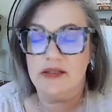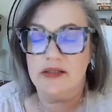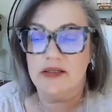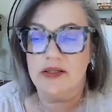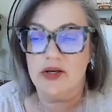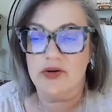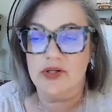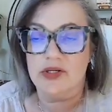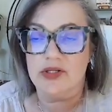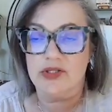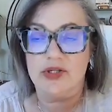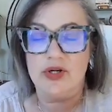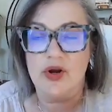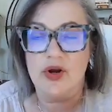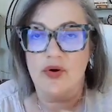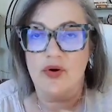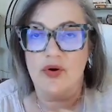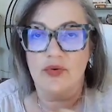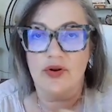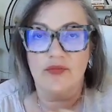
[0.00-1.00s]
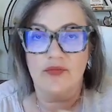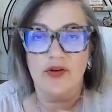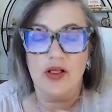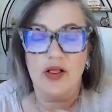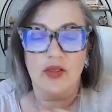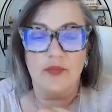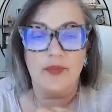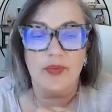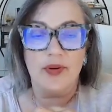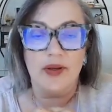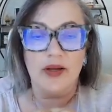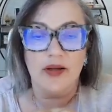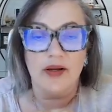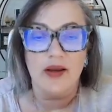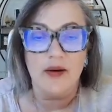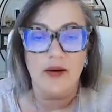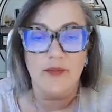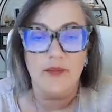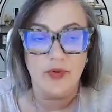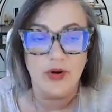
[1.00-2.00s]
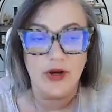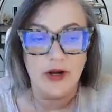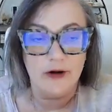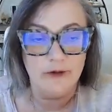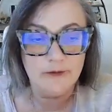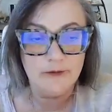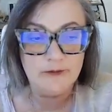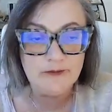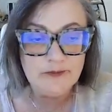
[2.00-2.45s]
there is no developing embryo.